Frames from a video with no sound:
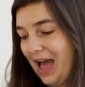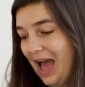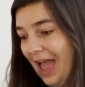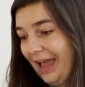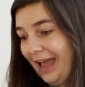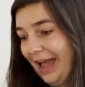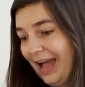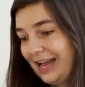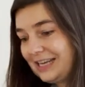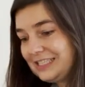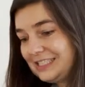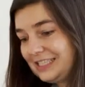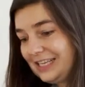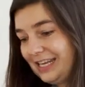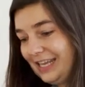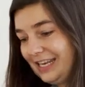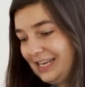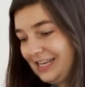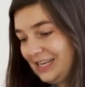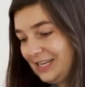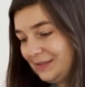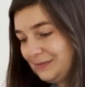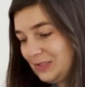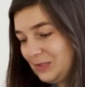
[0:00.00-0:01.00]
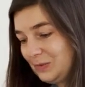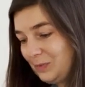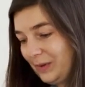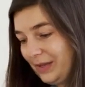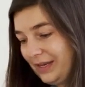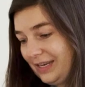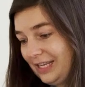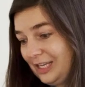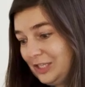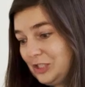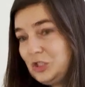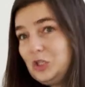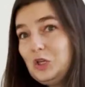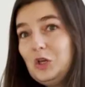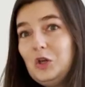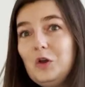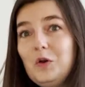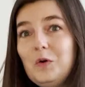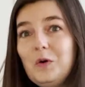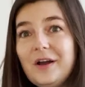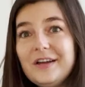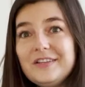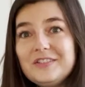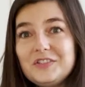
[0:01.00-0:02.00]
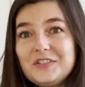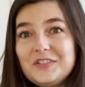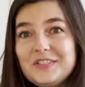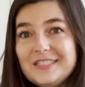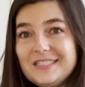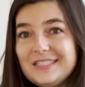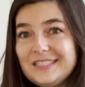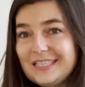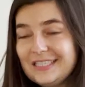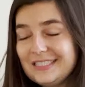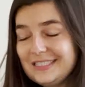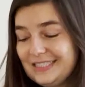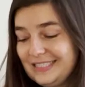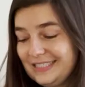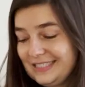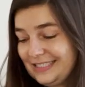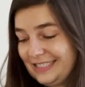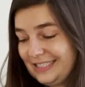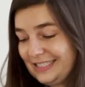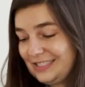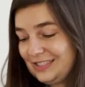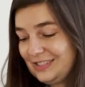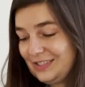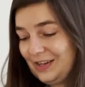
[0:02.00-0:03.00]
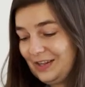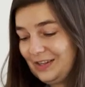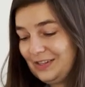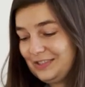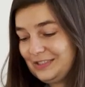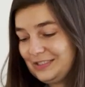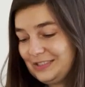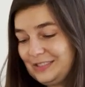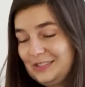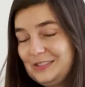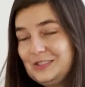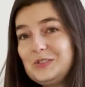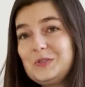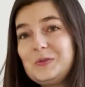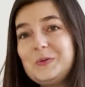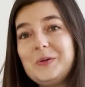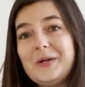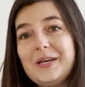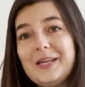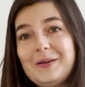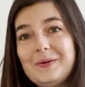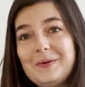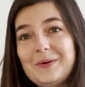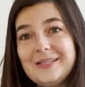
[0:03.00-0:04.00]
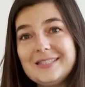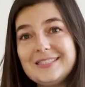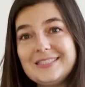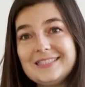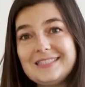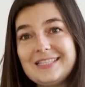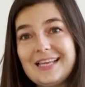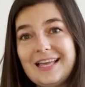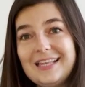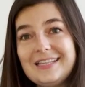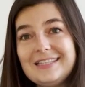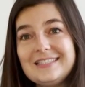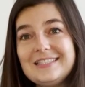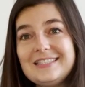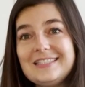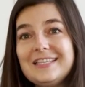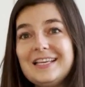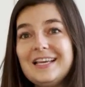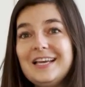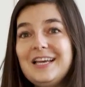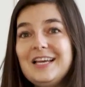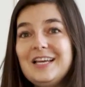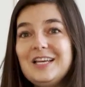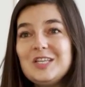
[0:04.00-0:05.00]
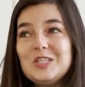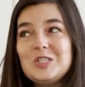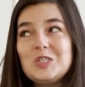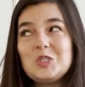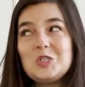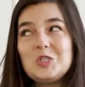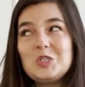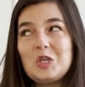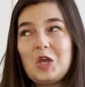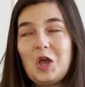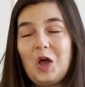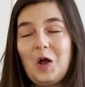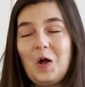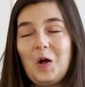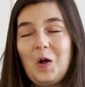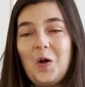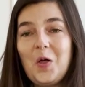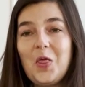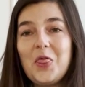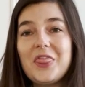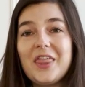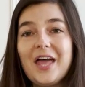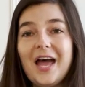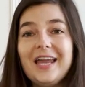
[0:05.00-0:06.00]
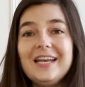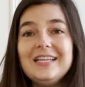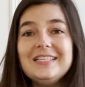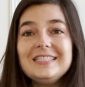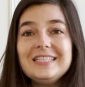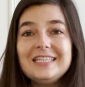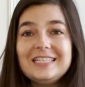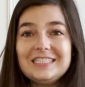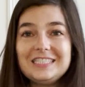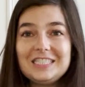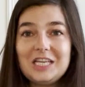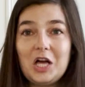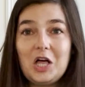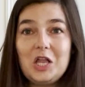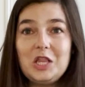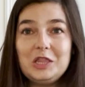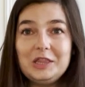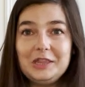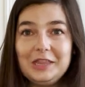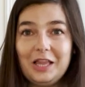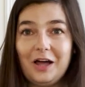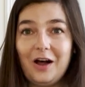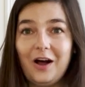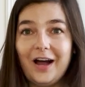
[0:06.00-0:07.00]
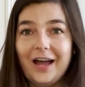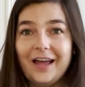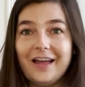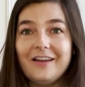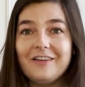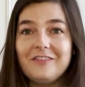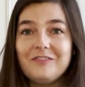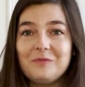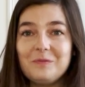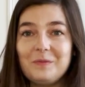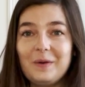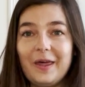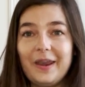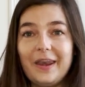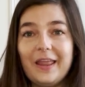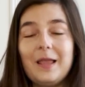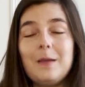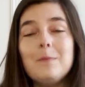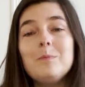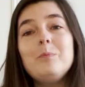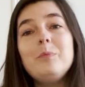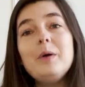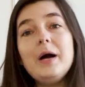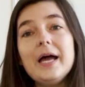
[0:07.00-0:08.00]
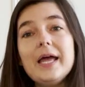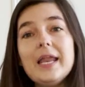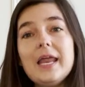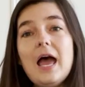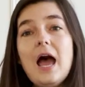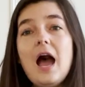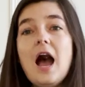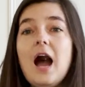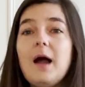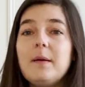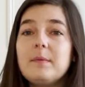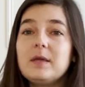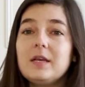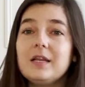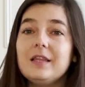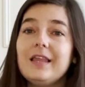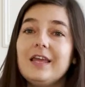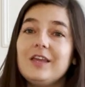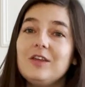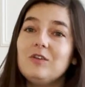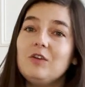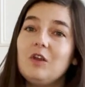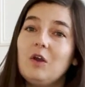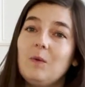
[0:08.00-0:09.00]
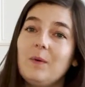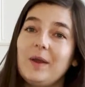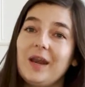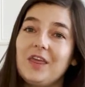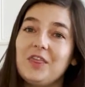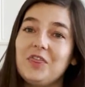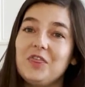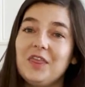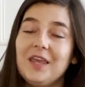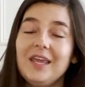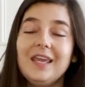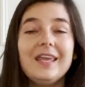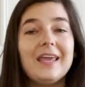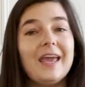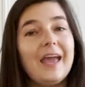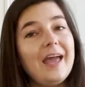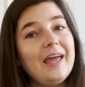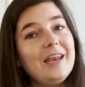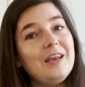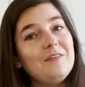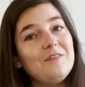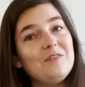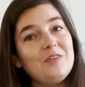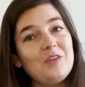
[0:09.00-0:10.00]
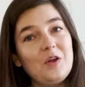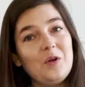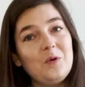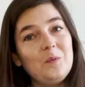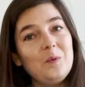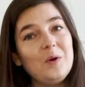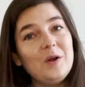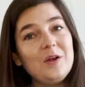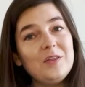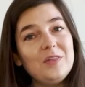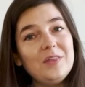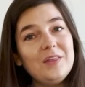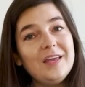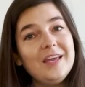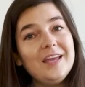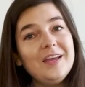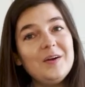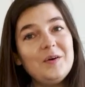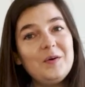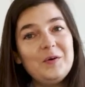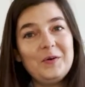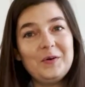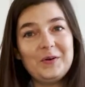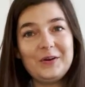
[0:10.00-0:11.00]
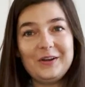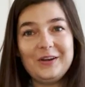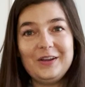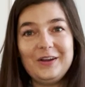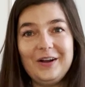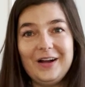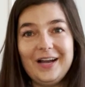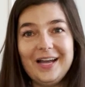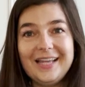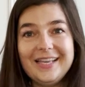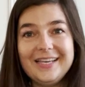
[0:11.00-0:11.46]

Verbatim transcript: I actually ended up spending $266.21. So that is actually a lot of money, but I'm gonna let you know what I think and if they're worth it or not.